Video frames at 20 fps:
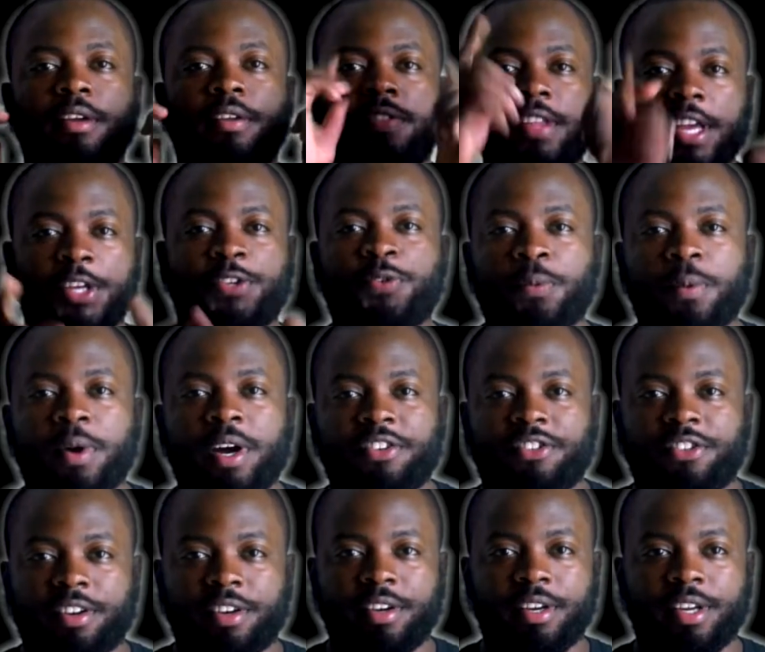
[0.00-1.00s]
Thanks for
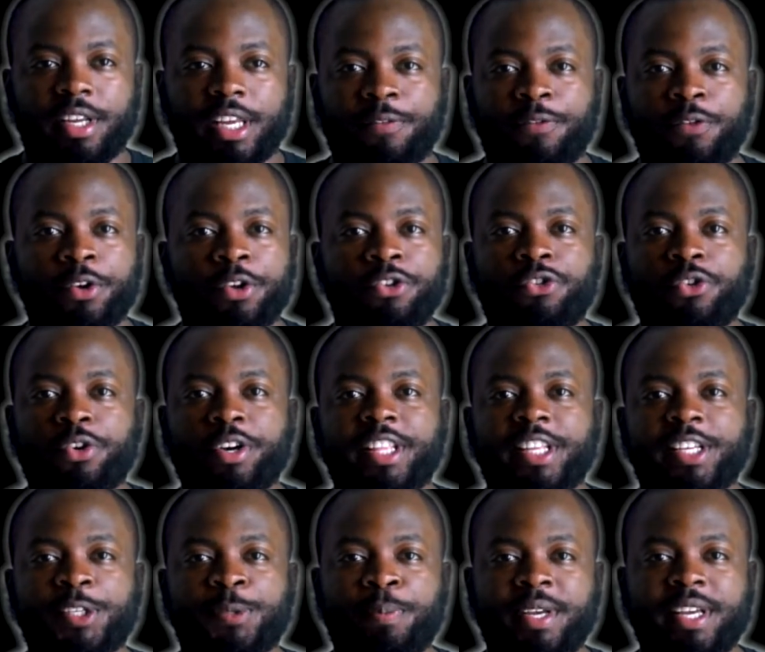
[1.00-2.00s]
watching. If you enjoyed
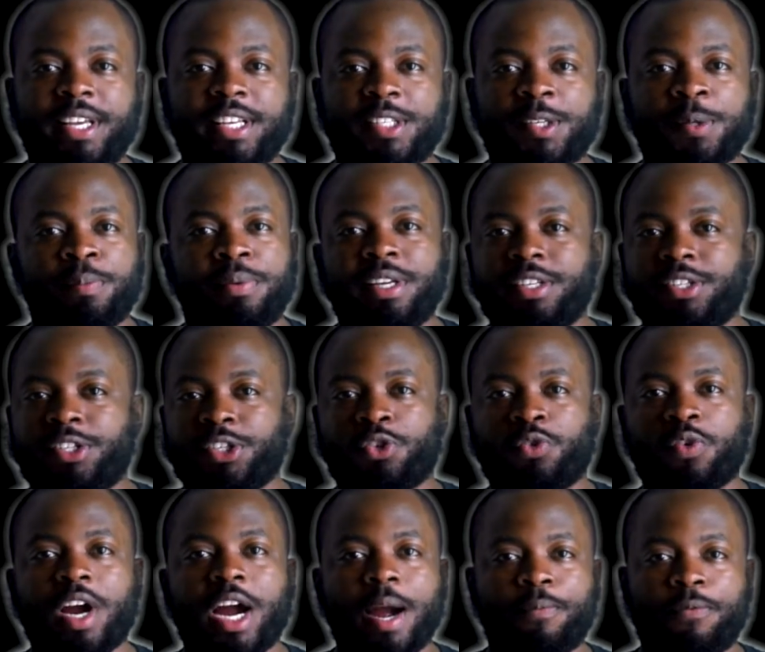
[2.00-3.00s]
this piece, please
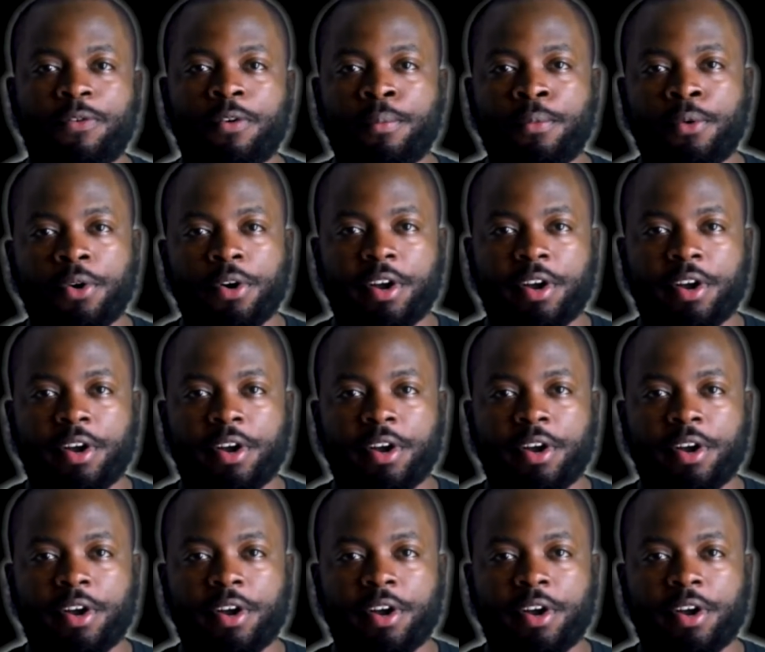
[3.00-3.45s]
subscribe for more